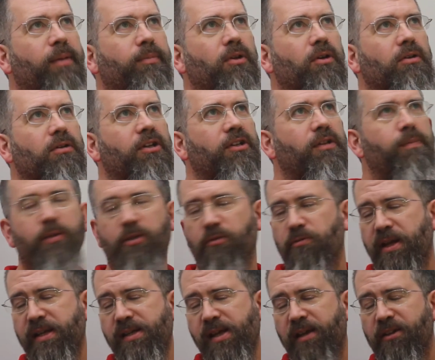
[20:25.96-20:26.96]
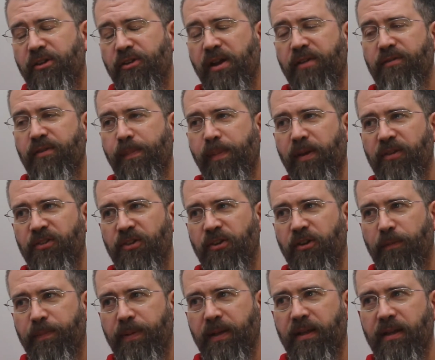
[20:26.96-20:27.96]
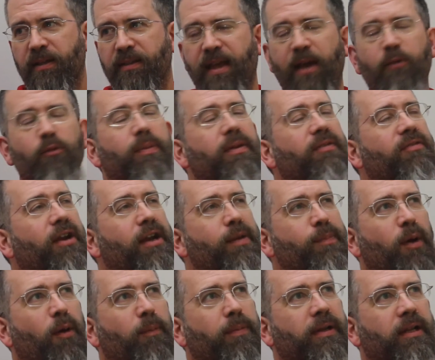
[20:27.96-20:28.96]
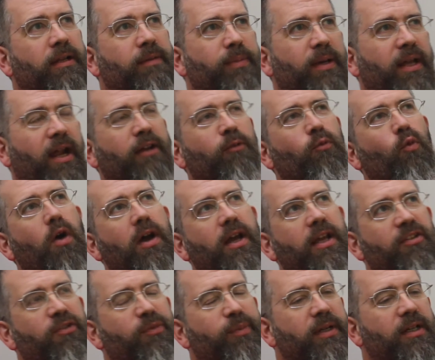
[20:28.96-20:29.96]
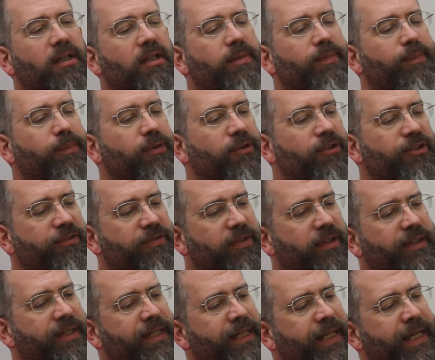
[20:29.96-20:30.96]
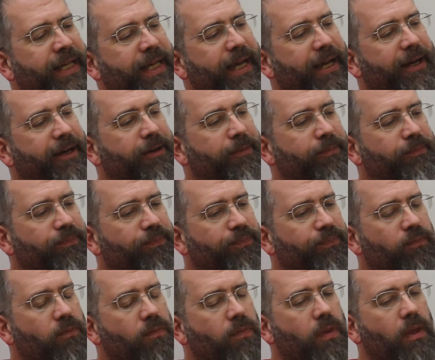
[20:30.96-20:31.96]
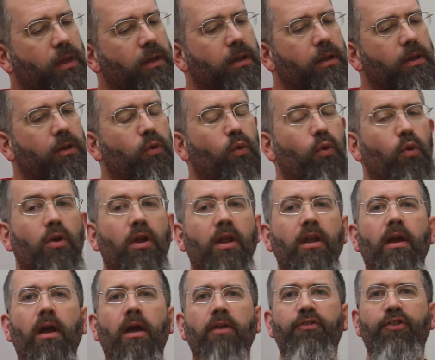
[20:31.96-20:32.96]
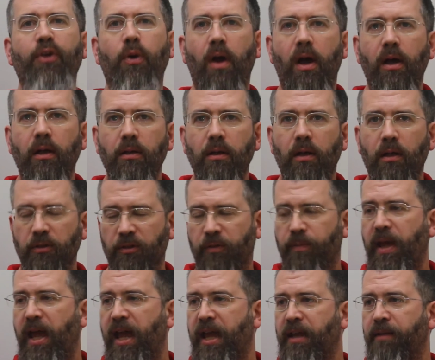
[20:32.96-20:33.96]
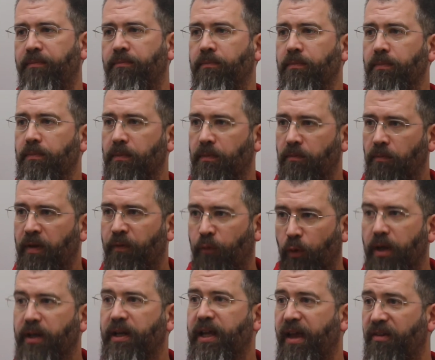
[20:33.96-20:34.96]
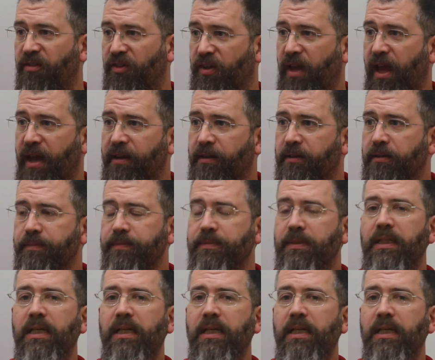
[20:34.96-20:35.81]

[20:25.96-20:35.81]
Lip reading: I'm not going to put a radiator in every bus stop. That would be very popular but unwise from a carbon point of view. So our ultimate aim, if we're going to get scale,